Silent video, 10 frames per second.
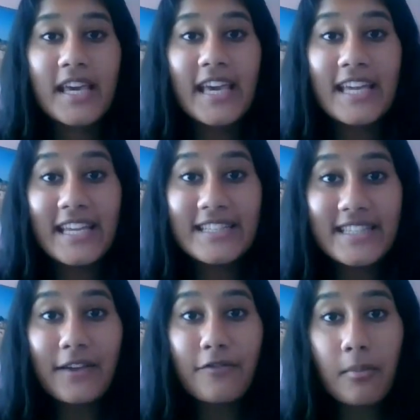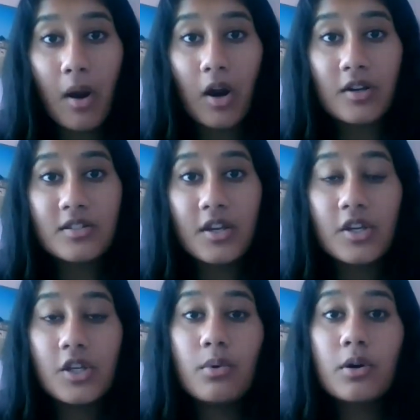In Insight from Mars,
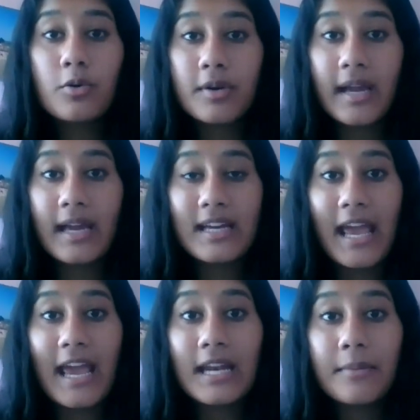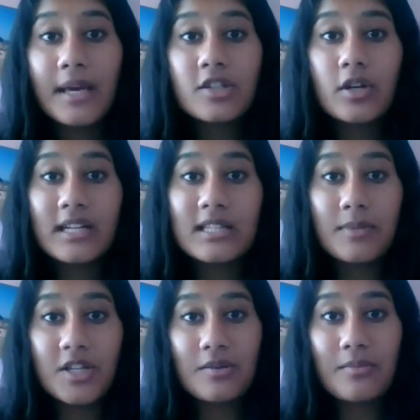you will create an animated
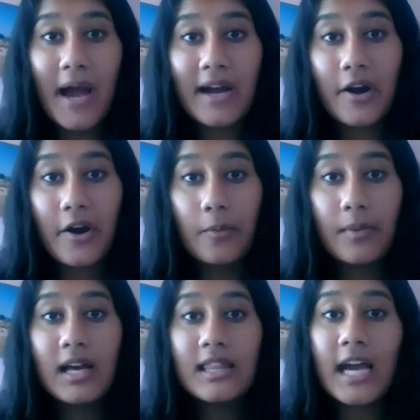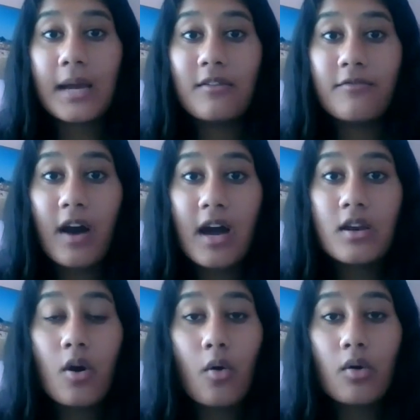transmission back home that can be
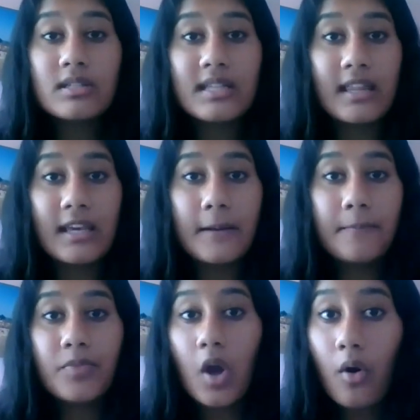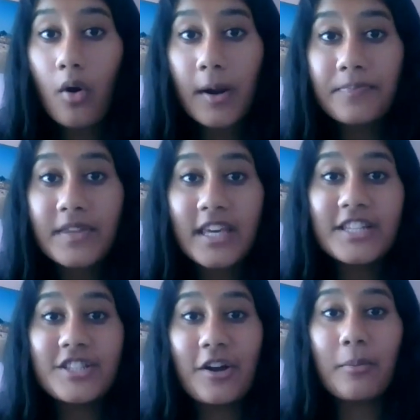fun or silly, or can
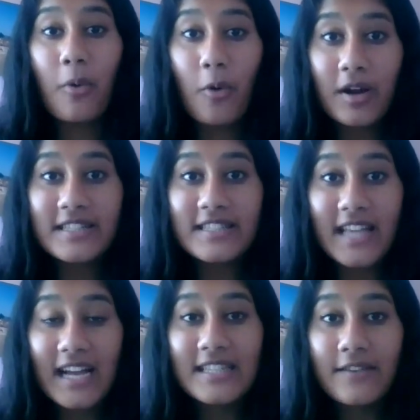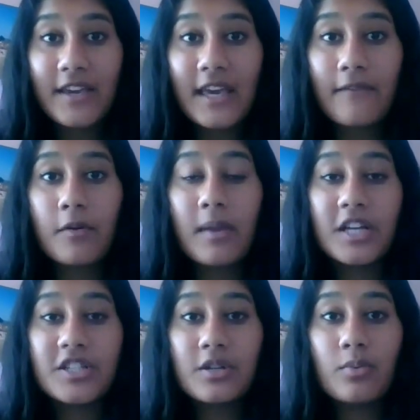share important scientific
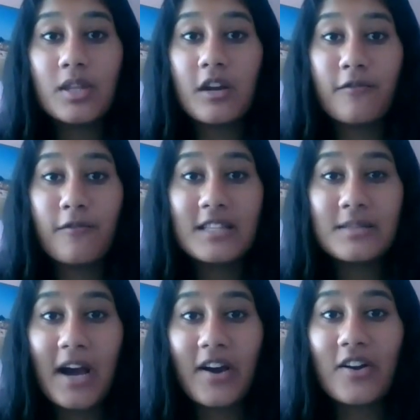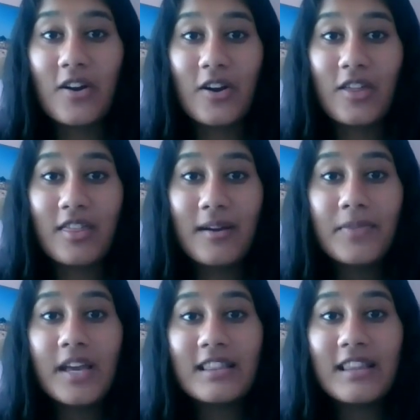information with your friends back on Earth.
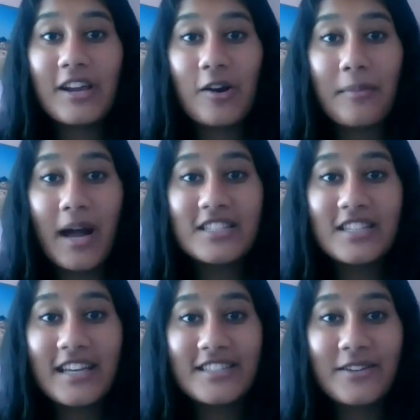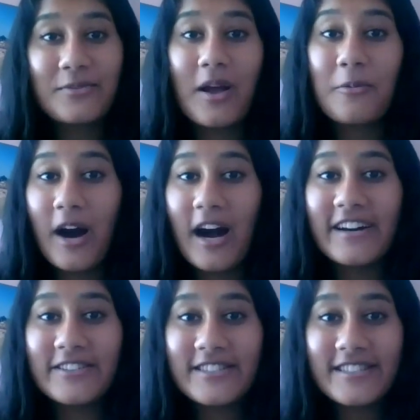Let your imagination run wild.